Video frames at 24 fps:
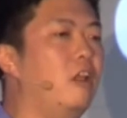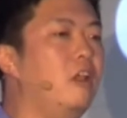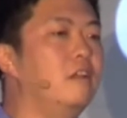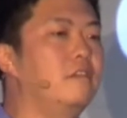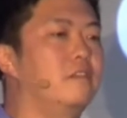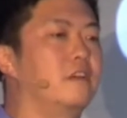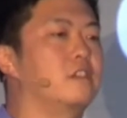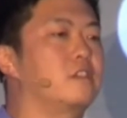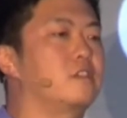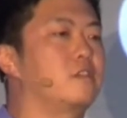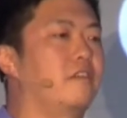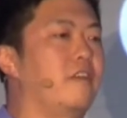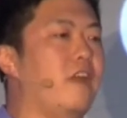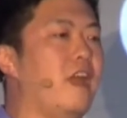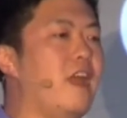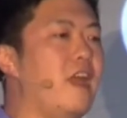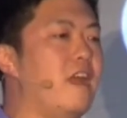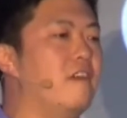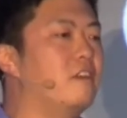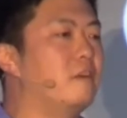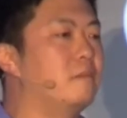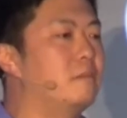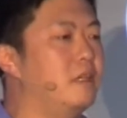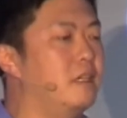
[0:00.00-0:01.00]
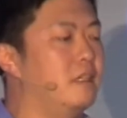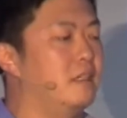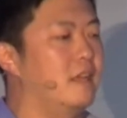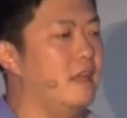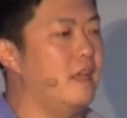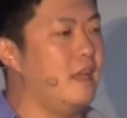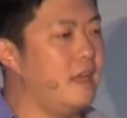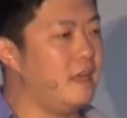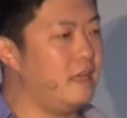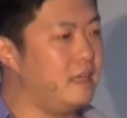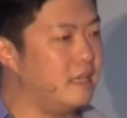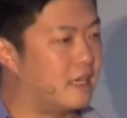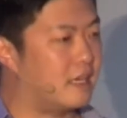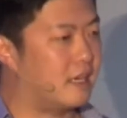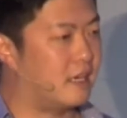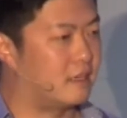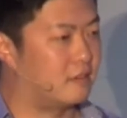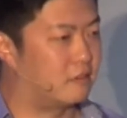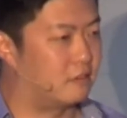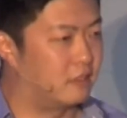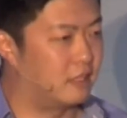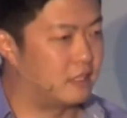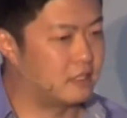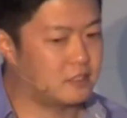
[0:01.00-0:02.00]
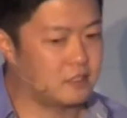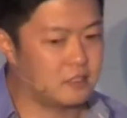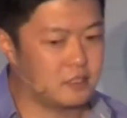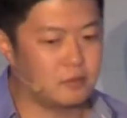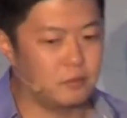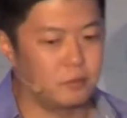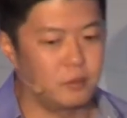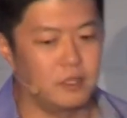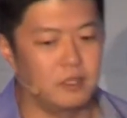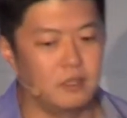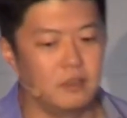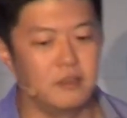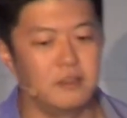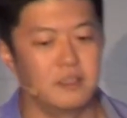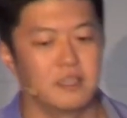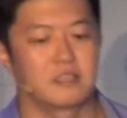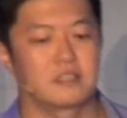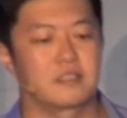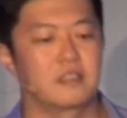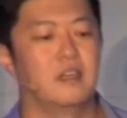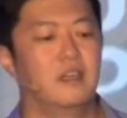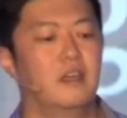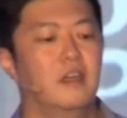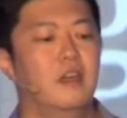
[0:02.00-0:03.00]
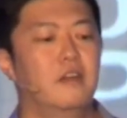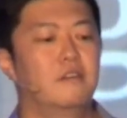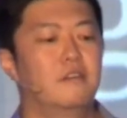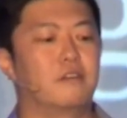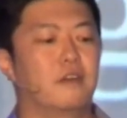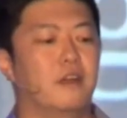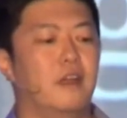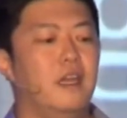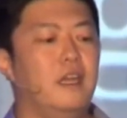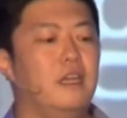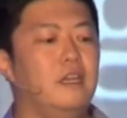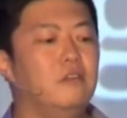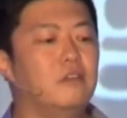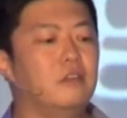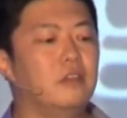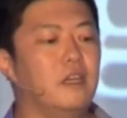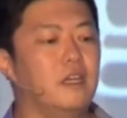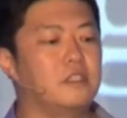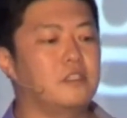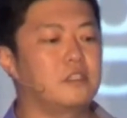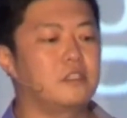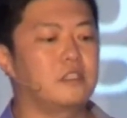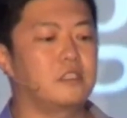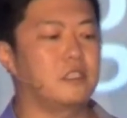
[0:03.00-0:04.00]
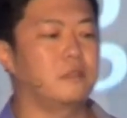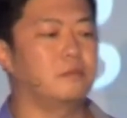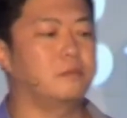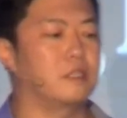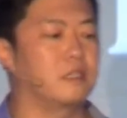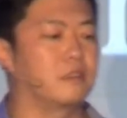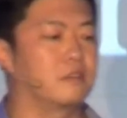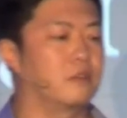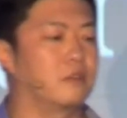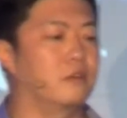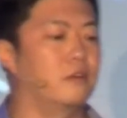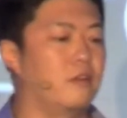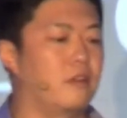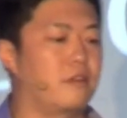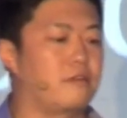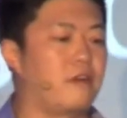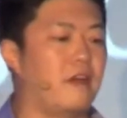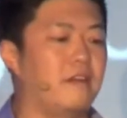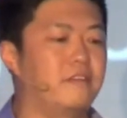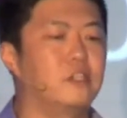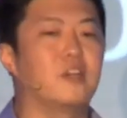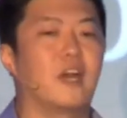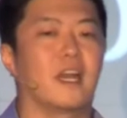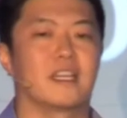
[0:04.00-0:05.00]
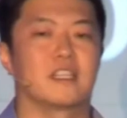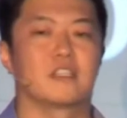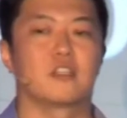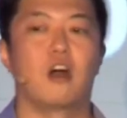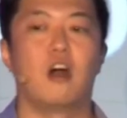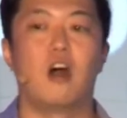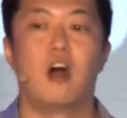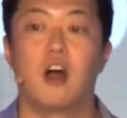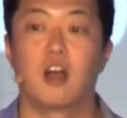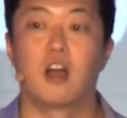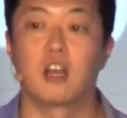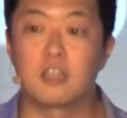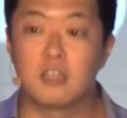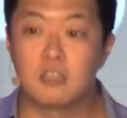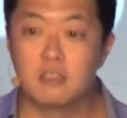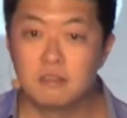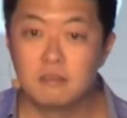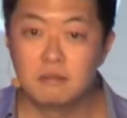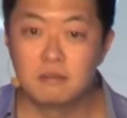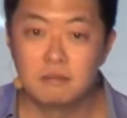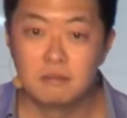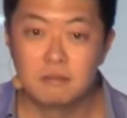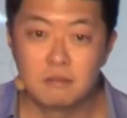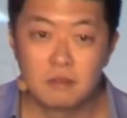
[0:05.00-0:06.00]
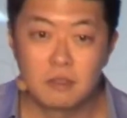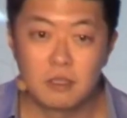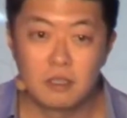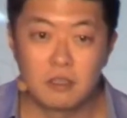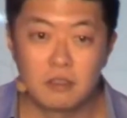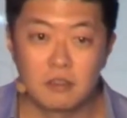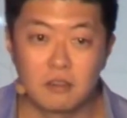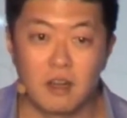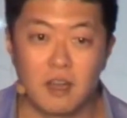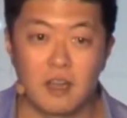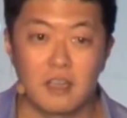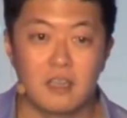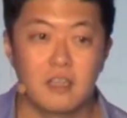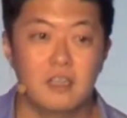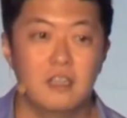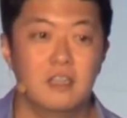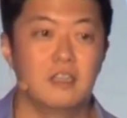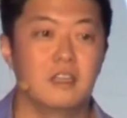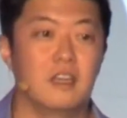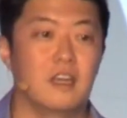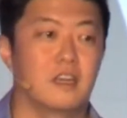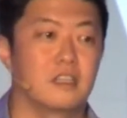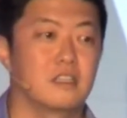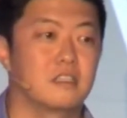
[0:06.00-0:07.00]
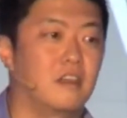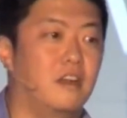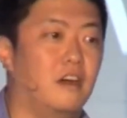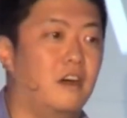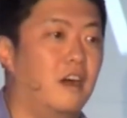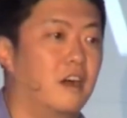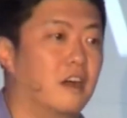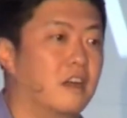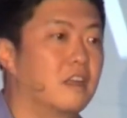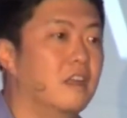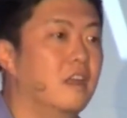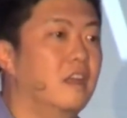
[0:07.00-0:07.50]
of us who have ever been in any kind of relationship, we know this. For any relationship to grow and thrive, you got to talk, right? You got to talk.